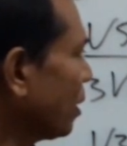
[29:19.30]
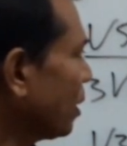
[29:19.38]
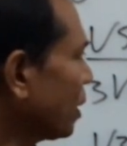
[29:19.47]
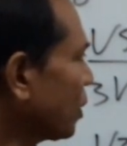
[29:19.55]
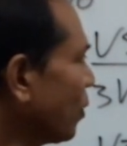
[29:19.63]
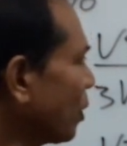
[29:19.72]

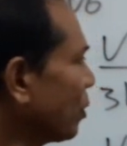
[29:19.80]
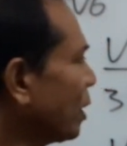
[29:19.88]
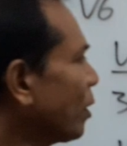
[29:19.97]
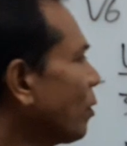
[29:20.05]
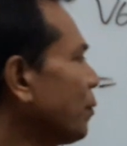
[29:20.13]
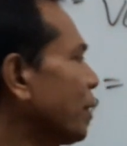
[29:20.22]
square root
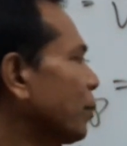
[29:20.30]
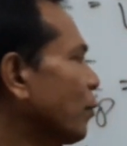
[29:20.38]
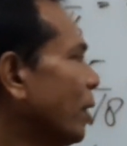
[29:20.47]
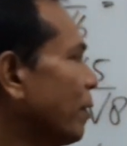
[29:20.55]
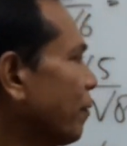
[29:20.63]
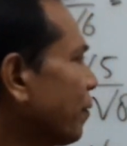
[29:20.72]
10 over
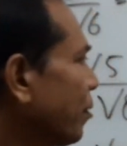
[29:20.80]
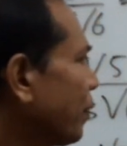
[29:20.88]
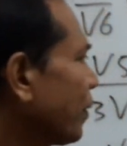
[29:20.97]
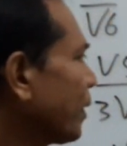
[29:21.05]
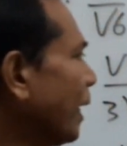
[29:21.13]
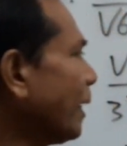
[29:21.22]
12.
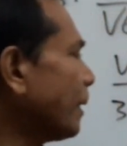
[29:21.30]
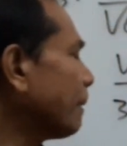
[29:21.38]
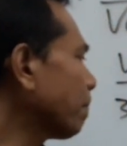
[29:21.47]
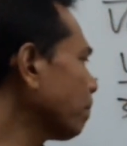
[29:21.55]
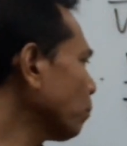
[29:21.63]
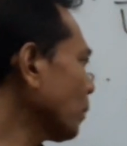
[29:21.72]
Okay?
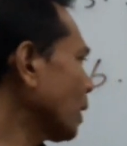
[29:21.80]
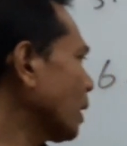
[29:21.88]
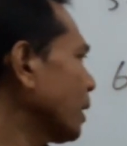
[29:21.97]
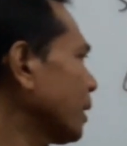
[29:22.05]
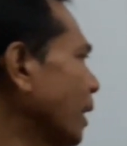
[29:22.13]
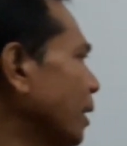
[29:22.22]

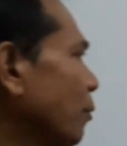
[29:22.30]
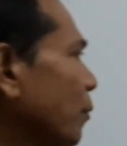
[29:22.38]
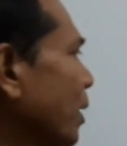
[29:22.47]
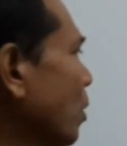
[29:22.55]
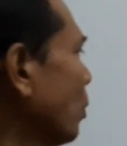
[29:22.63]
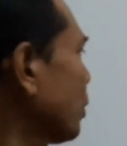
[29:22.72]
Then we
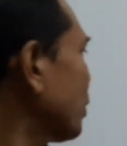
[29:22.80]
go